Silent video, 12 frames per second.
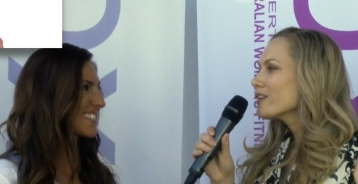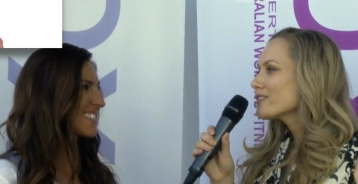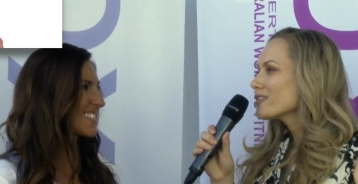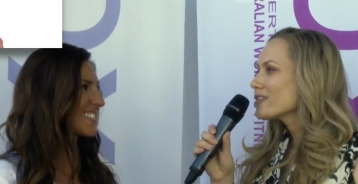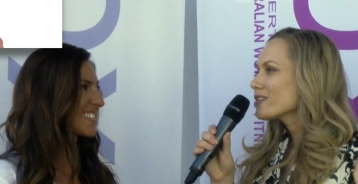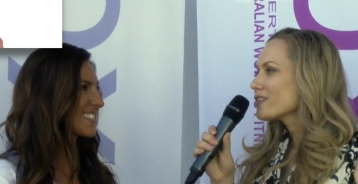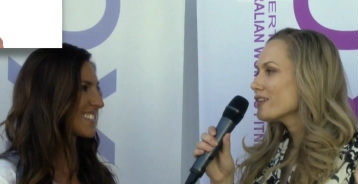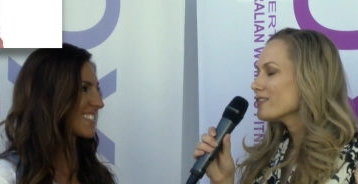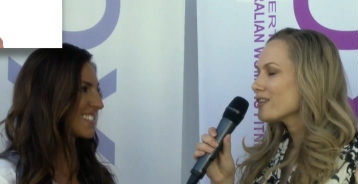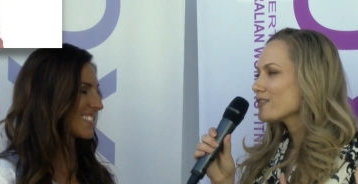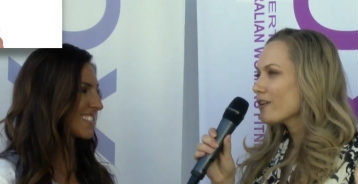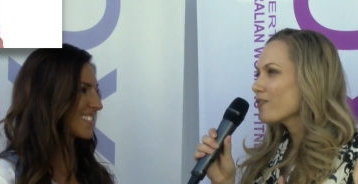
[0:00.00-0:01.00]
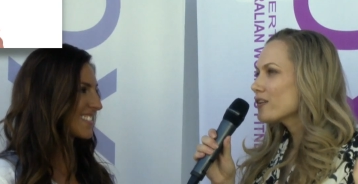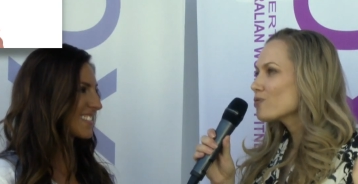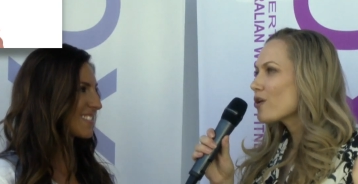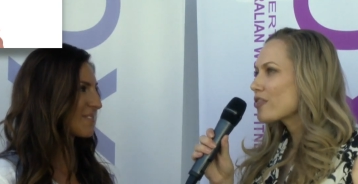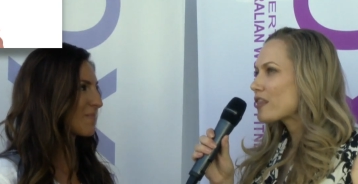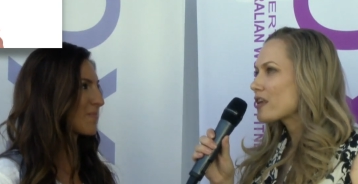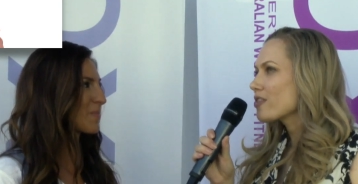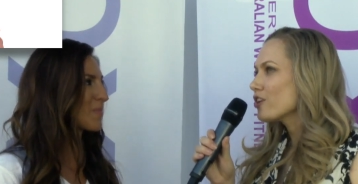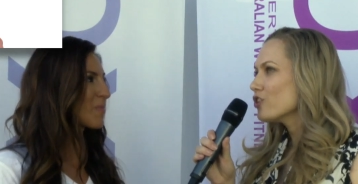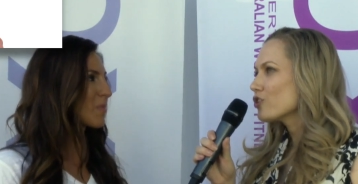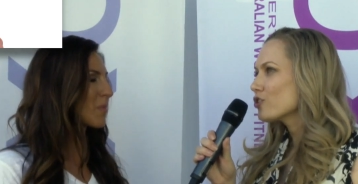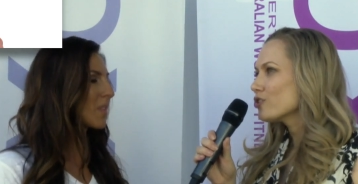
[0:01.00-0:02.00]
Speaker 1: is it? Is there, if there's one thing that
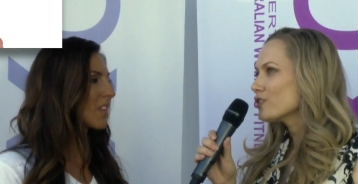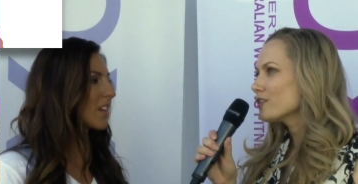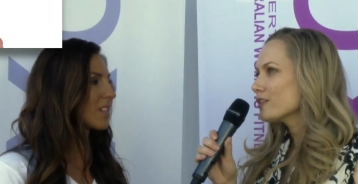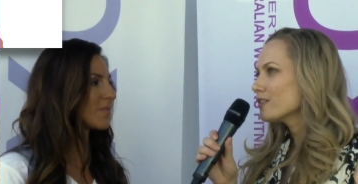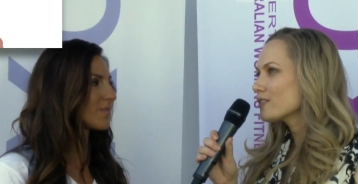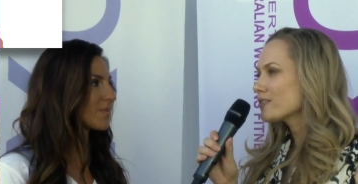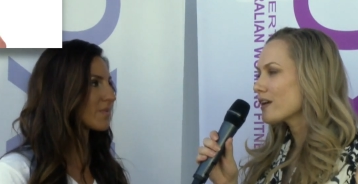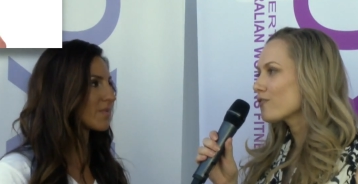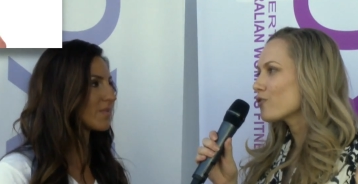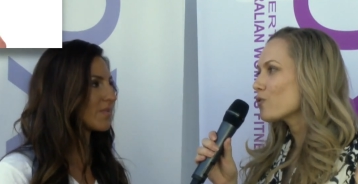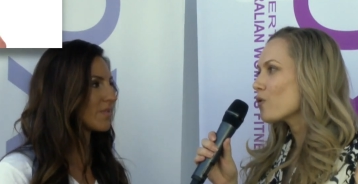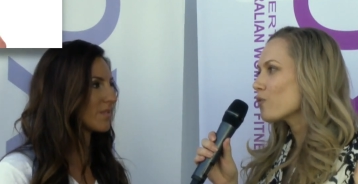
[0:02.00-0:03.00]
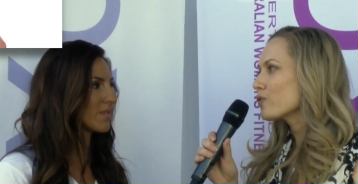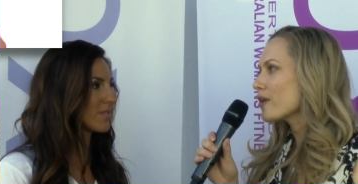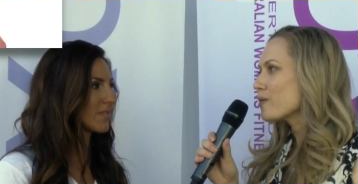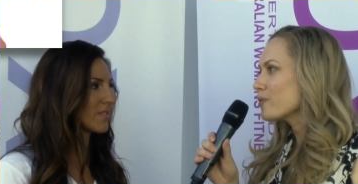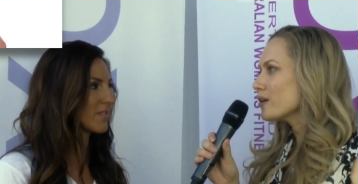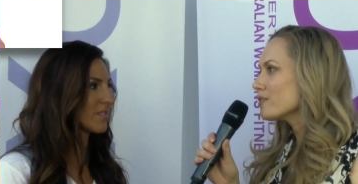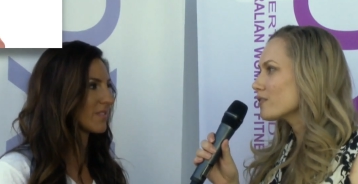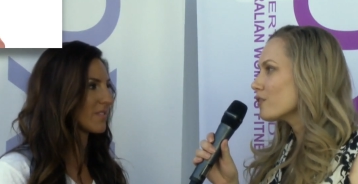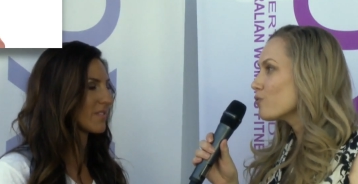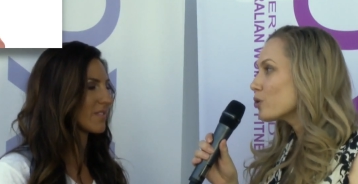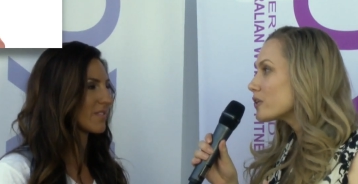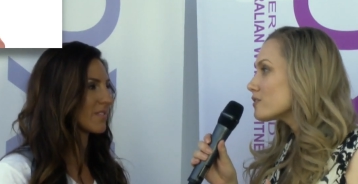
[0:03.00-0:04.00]
you could stand for, what would that be? So,
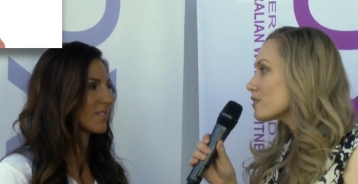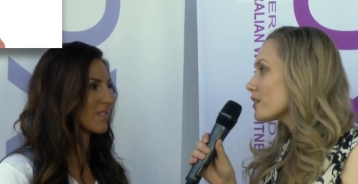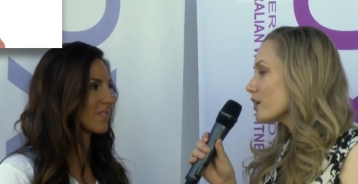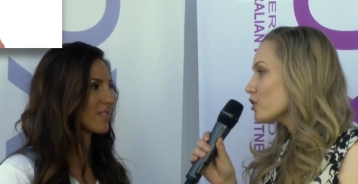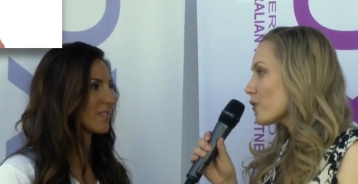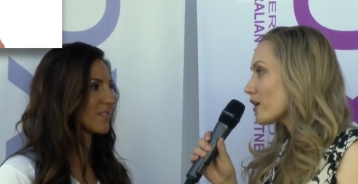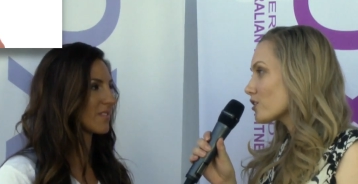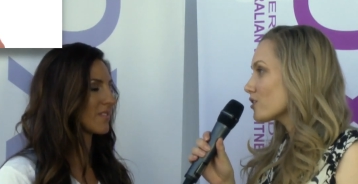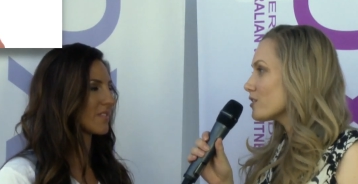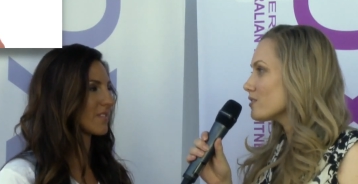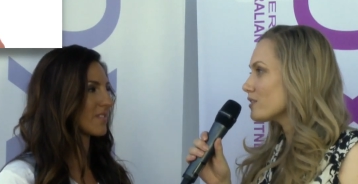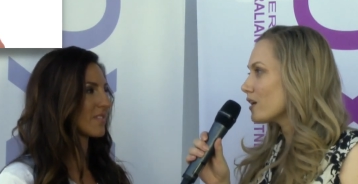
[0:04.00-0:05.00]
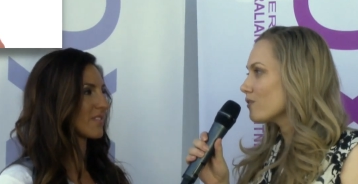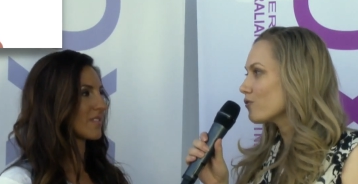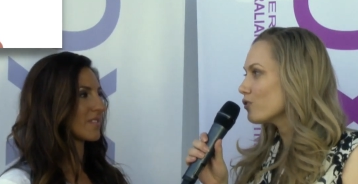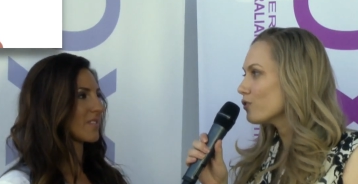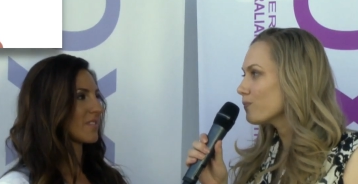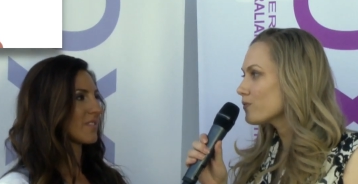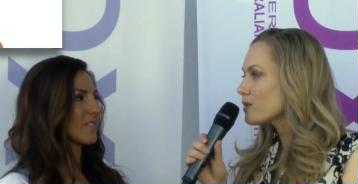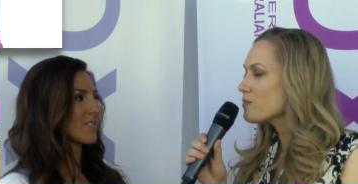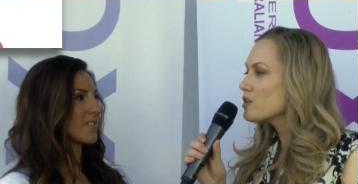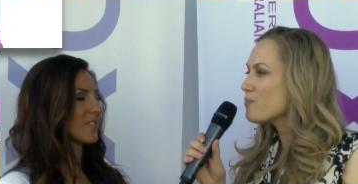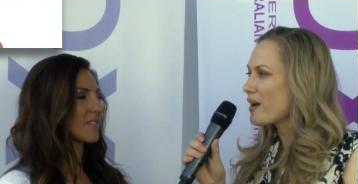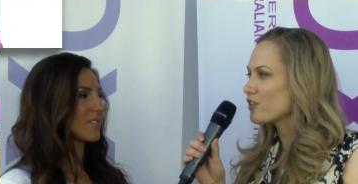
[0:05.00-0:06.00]
what is it that you actually stand for?
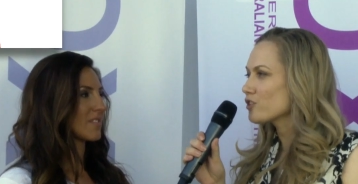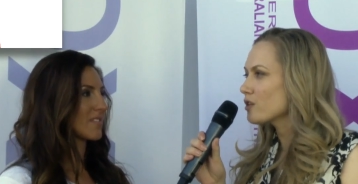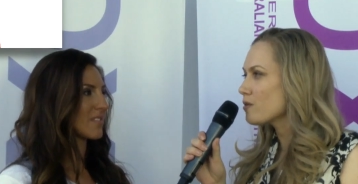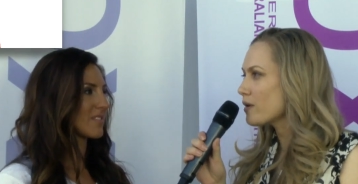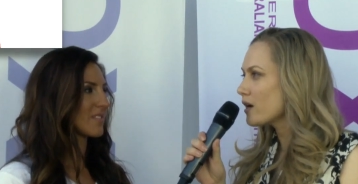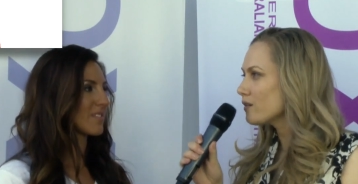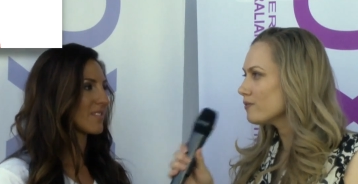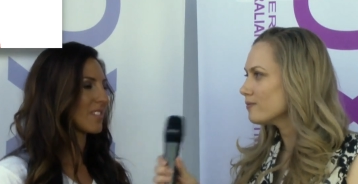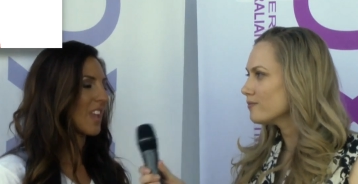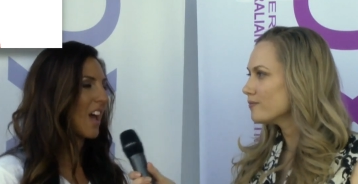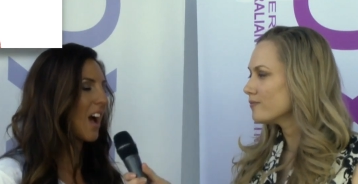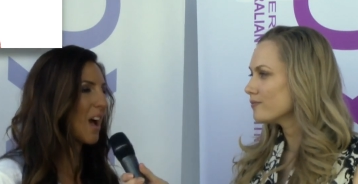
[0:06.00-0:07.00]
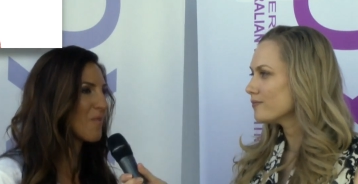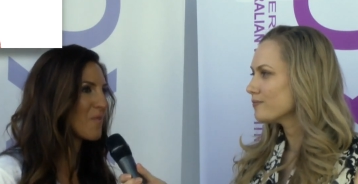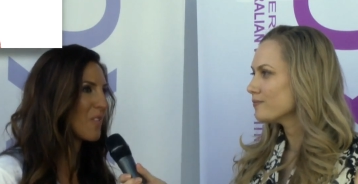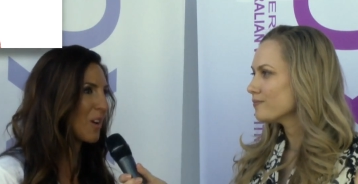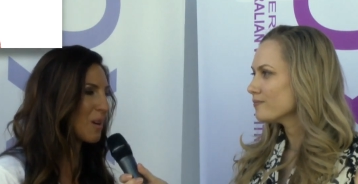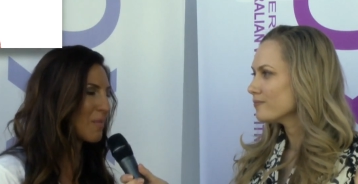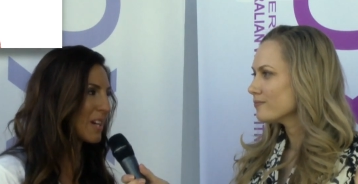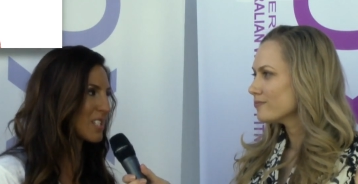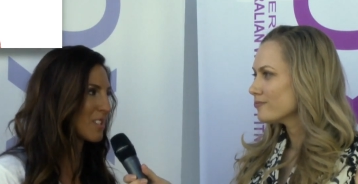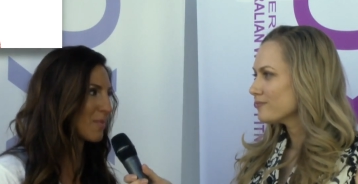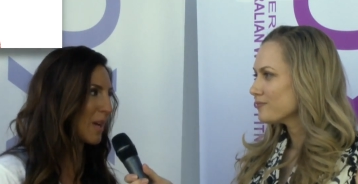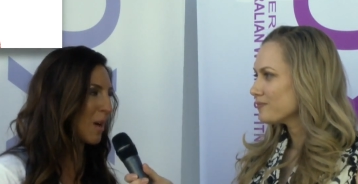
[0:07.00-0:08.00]
Something
Speaker 2: you're passionate about? I'm very
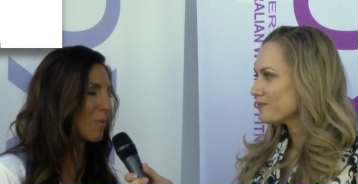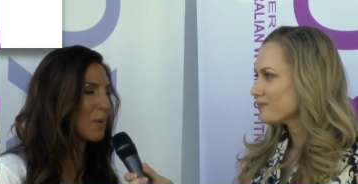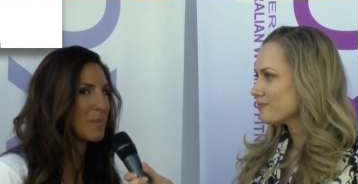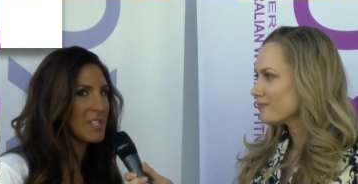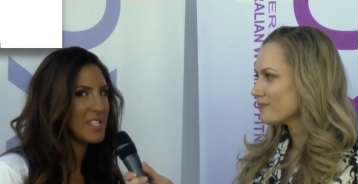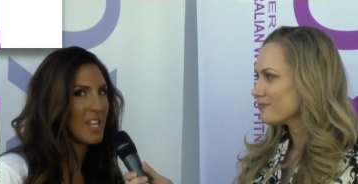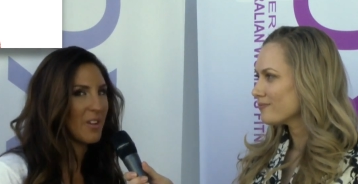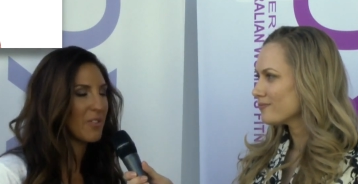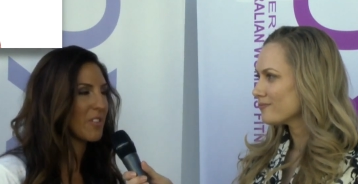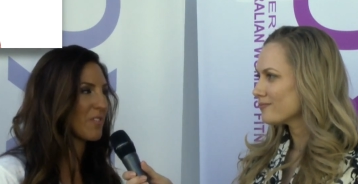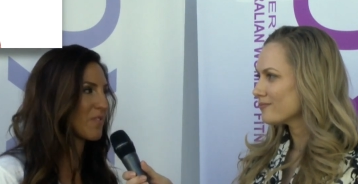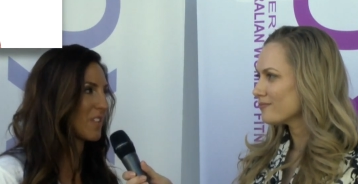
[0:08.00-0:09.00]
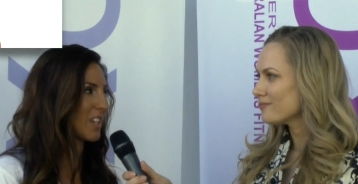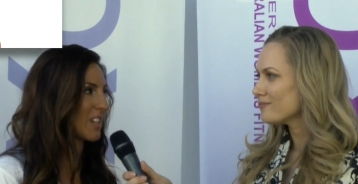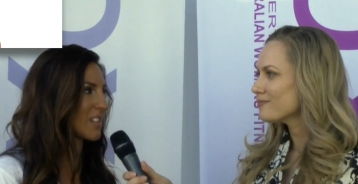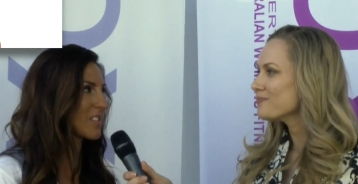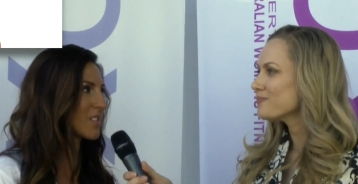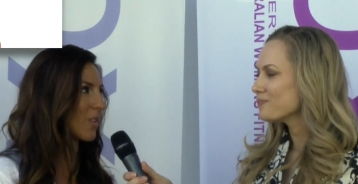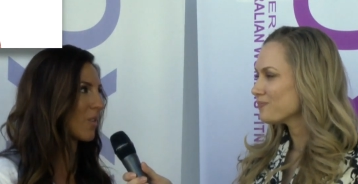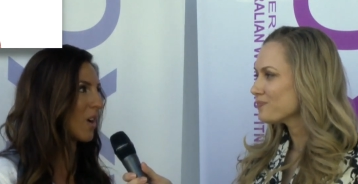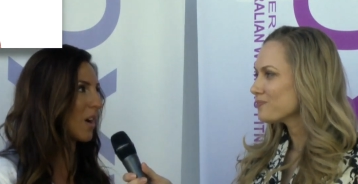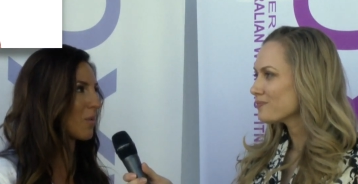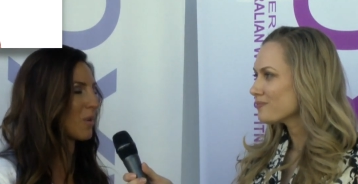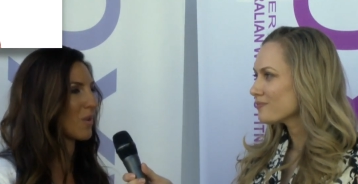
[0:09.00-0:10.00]
passionate about women's health and fitness. So,
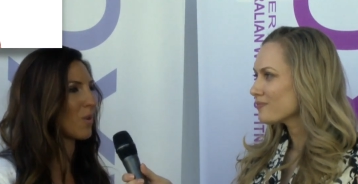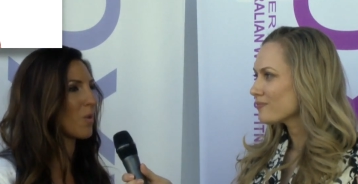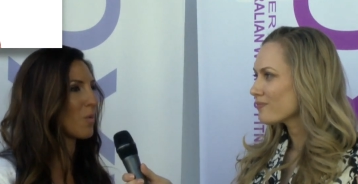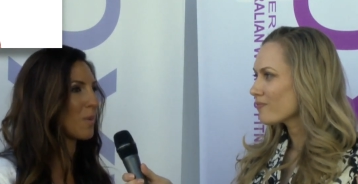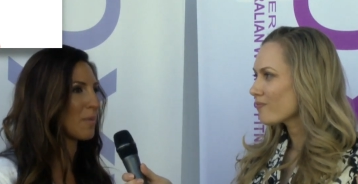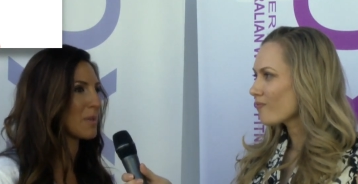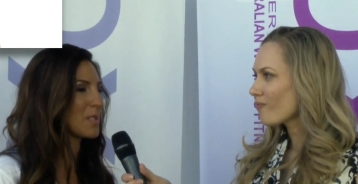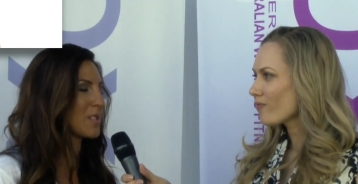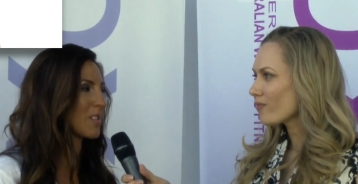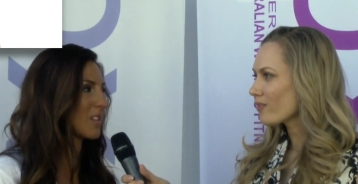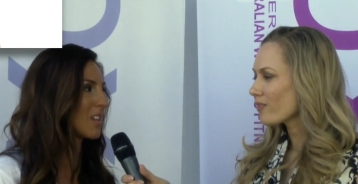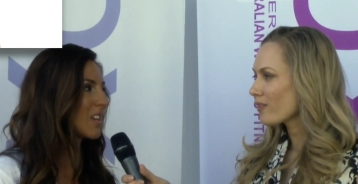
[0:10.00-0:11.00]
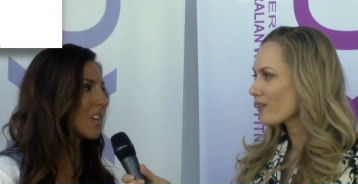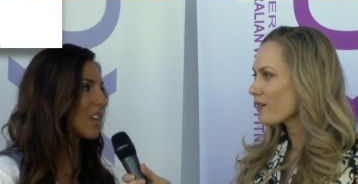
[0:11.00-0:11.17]
I want all women to